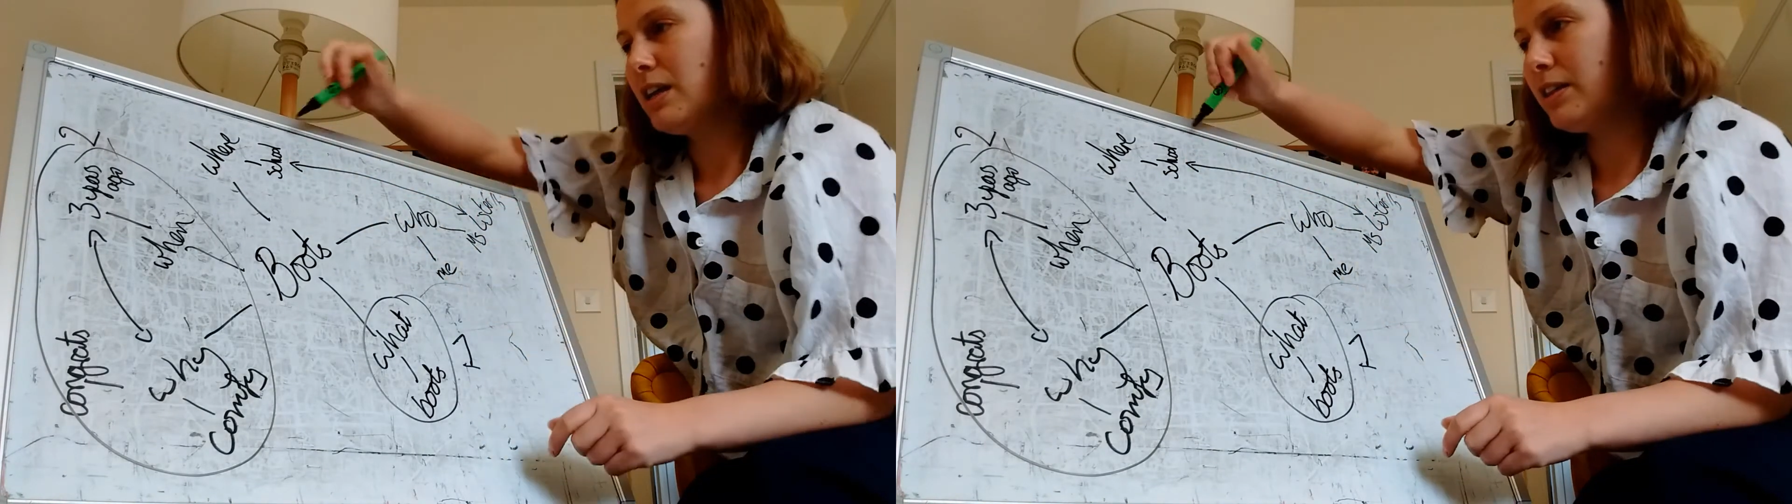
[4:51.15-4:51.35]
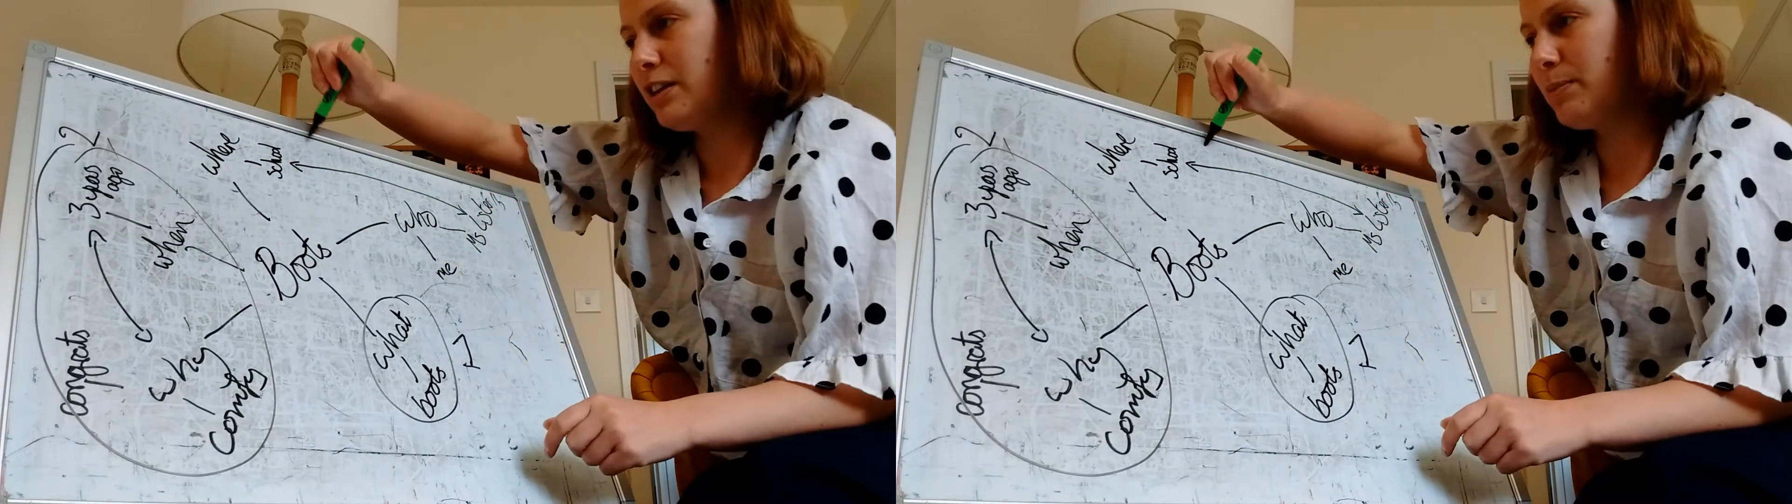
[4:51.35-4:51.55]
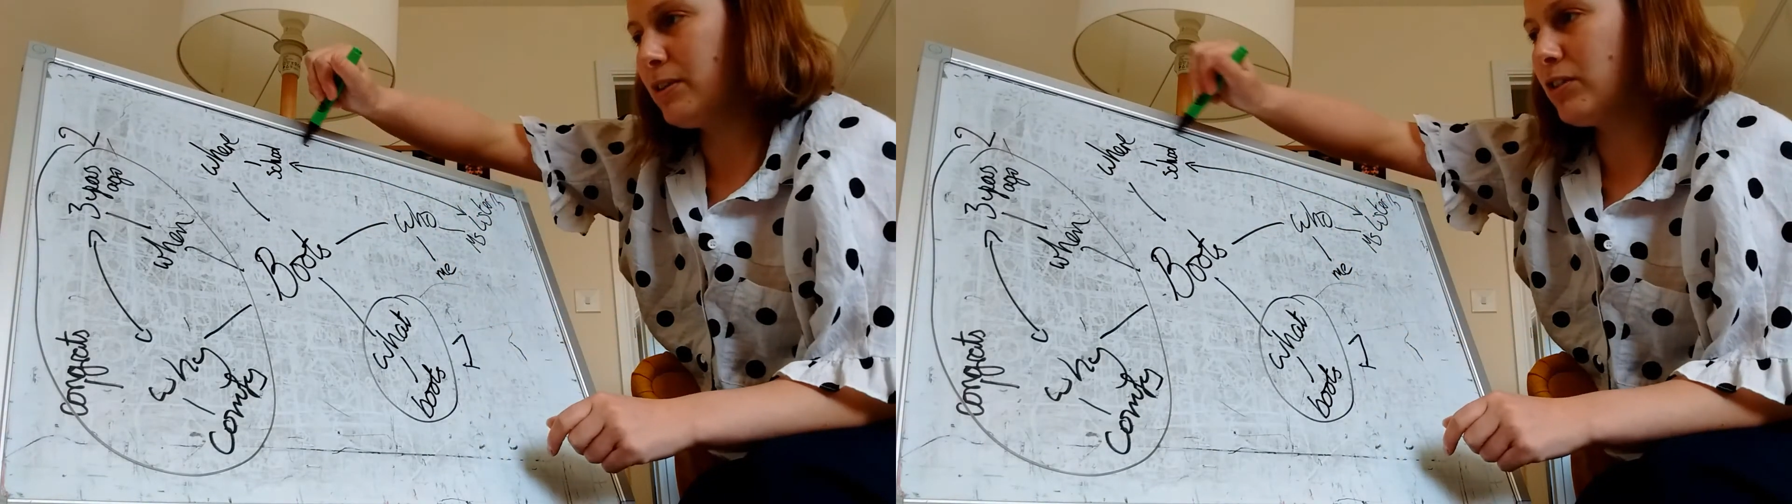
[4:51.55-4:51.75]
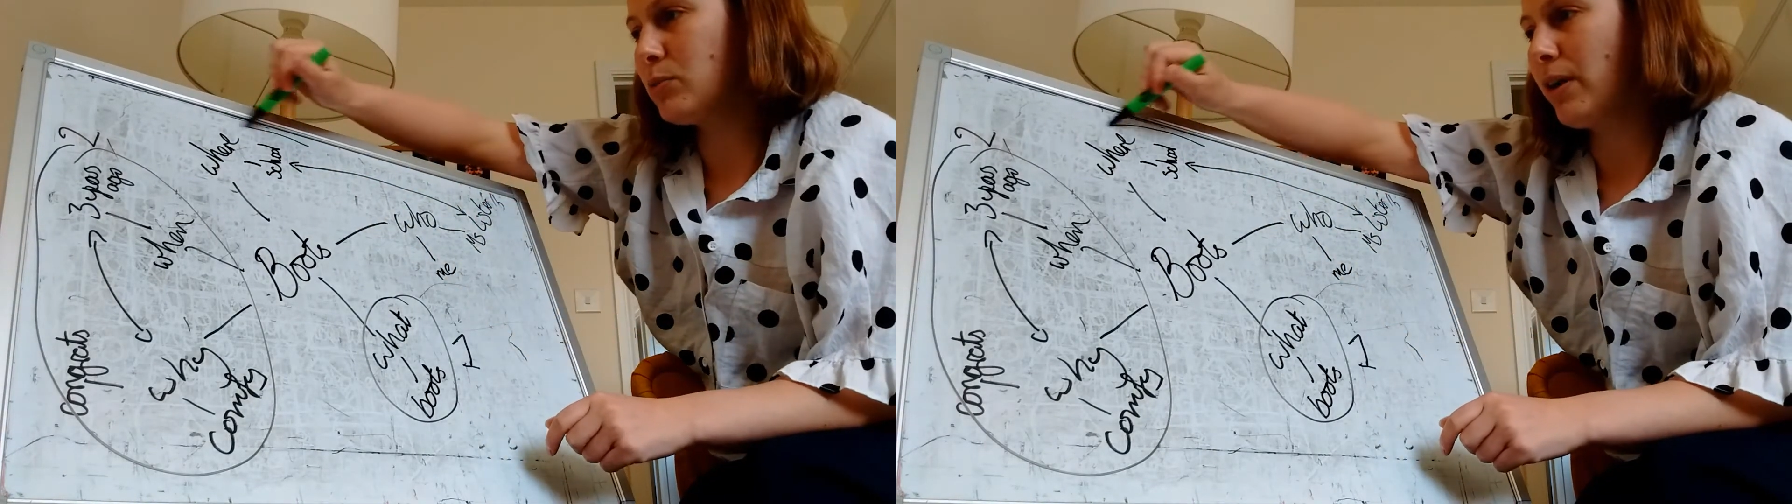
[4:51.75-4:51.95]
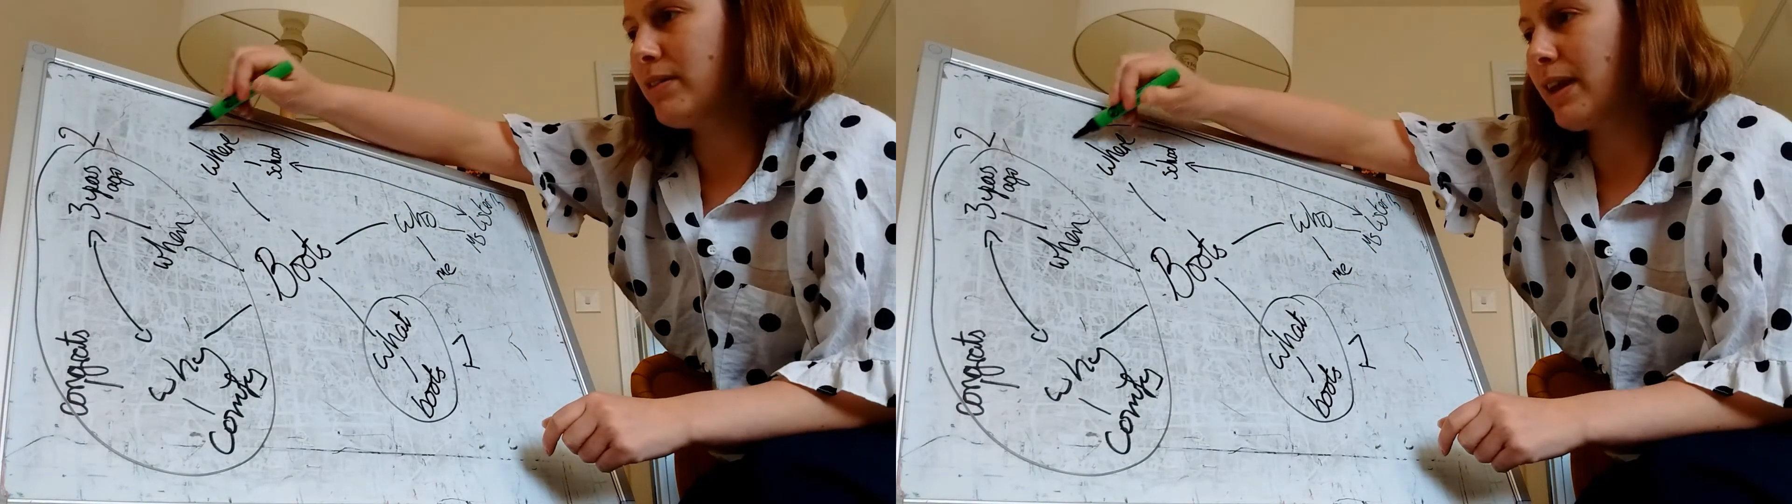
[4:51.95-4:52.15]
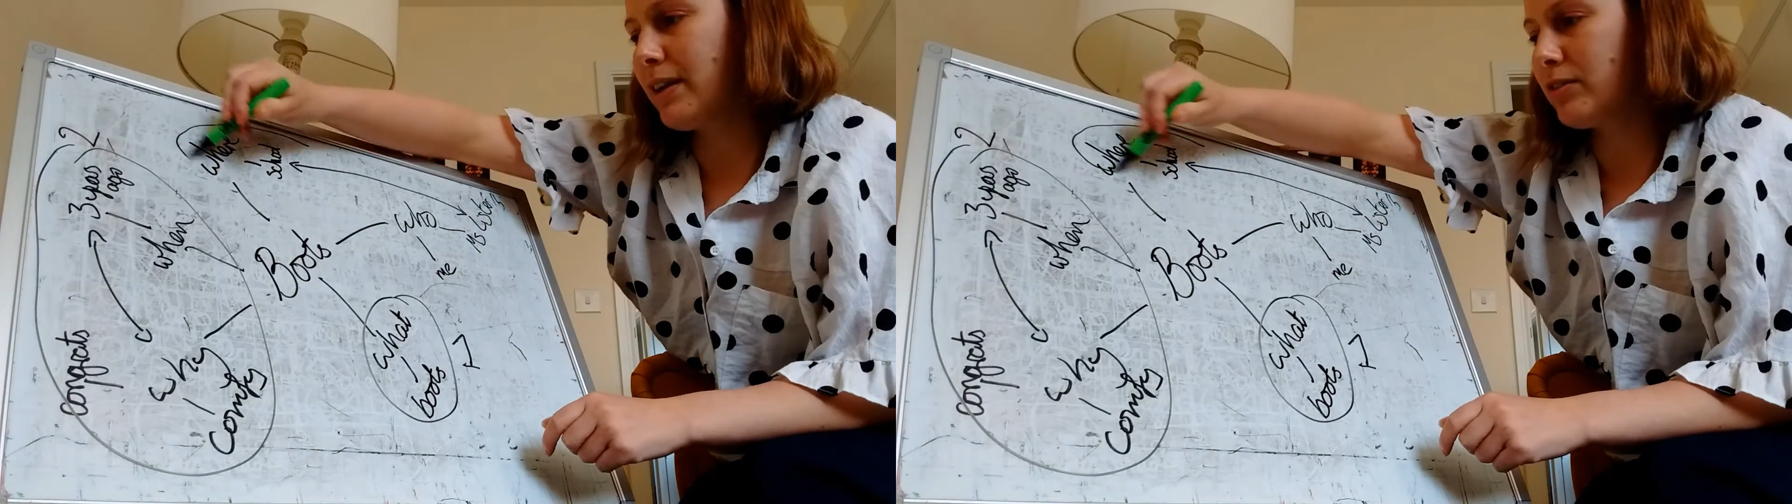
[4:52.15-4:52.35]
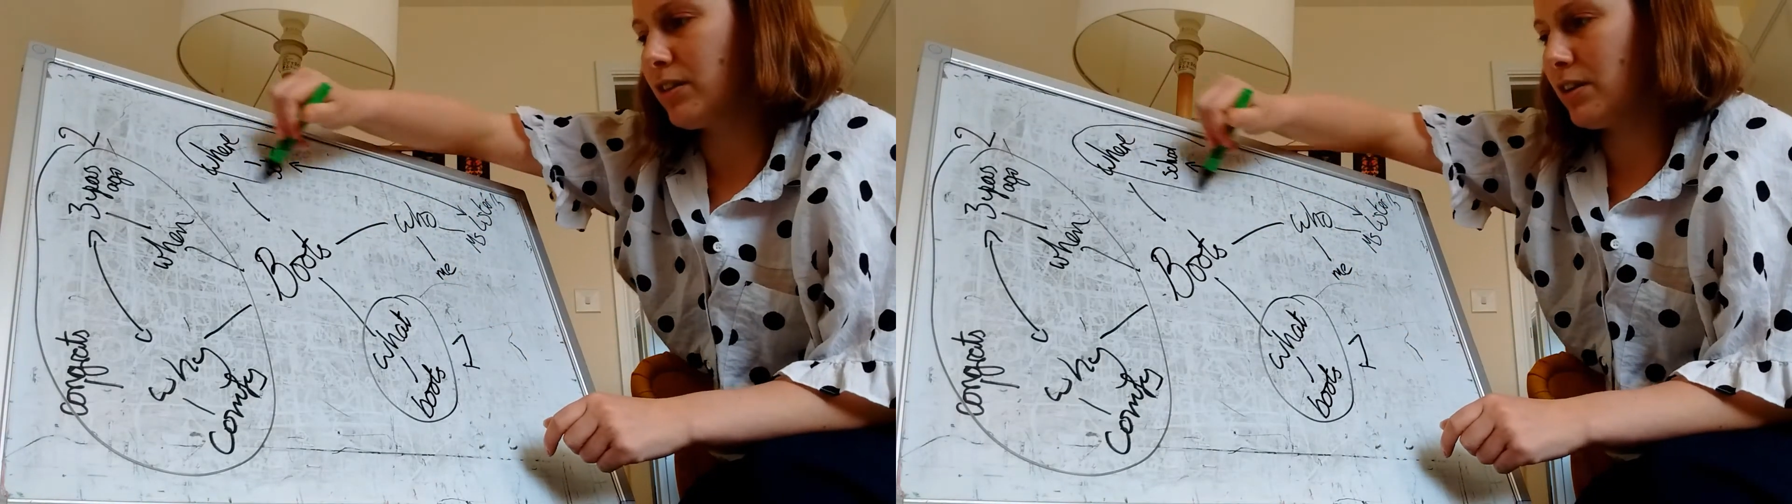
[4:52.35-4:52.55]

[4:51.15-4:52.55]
these bits is where it gets